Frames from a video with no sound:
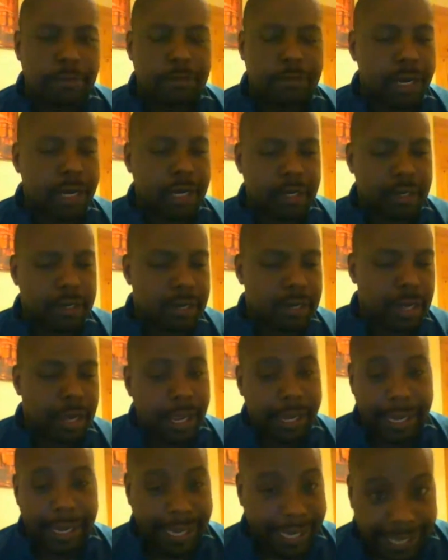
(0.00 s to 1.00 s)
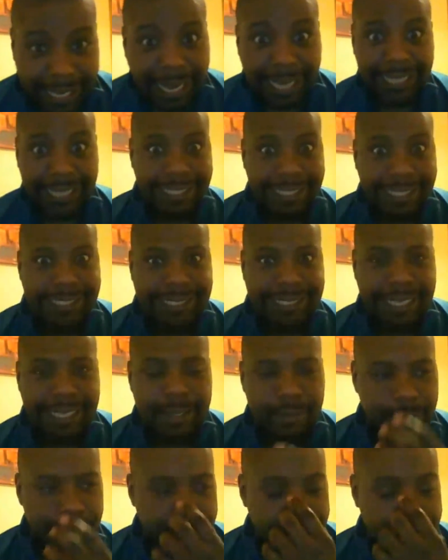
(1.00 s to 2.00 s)
comes straight at Frank, and they
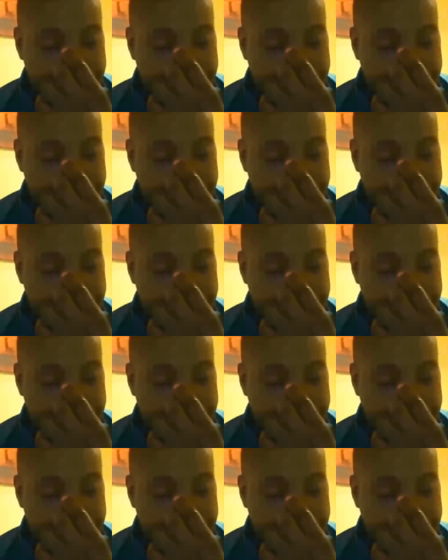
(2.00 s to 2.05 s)
get the